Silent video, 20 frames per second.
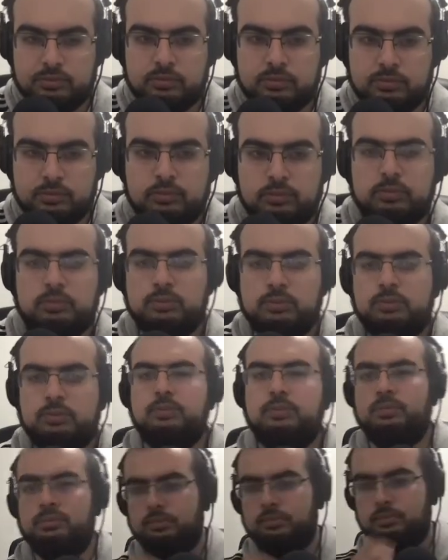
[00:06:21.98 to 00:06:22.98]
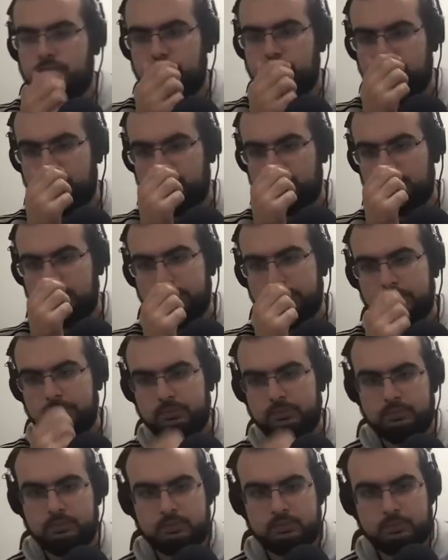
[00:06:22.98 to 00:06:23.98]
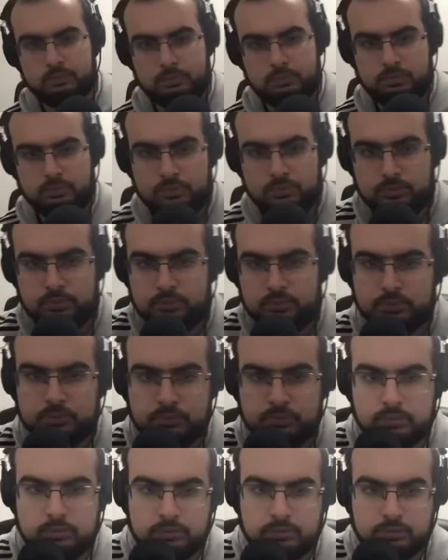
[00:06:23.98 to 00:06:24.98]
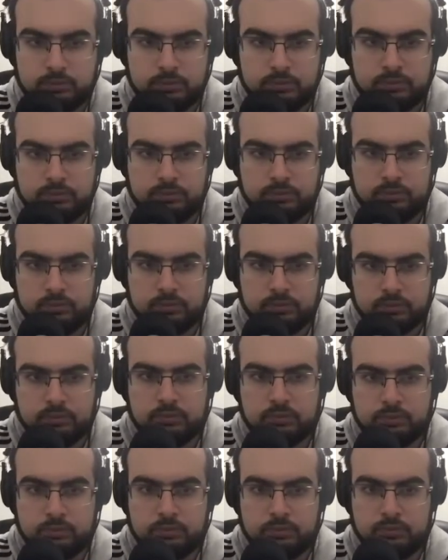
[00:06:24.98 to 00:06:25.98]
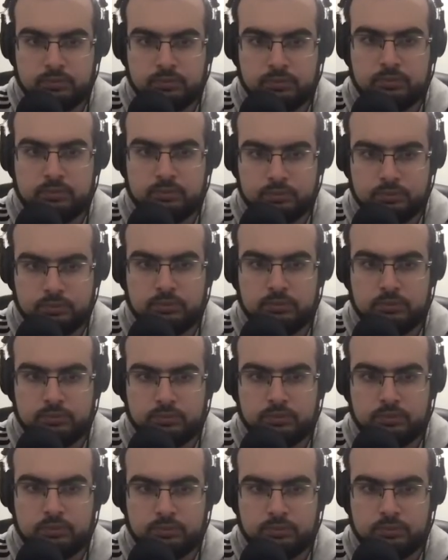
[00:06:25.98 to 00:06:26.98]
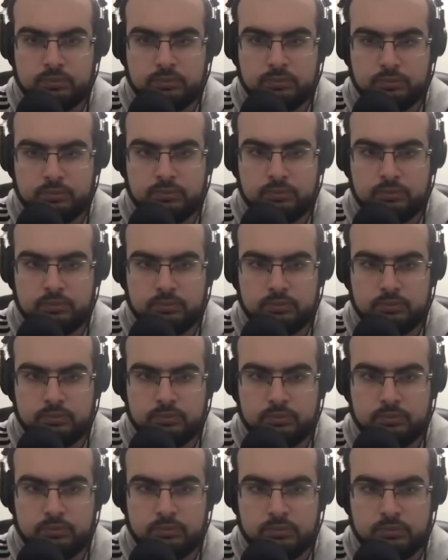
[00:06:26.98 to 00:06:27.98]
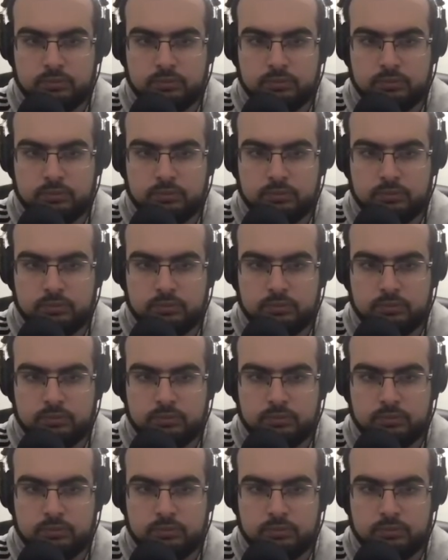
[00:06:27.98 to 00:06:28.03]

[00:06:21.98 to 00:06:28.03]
This person isn't speaking.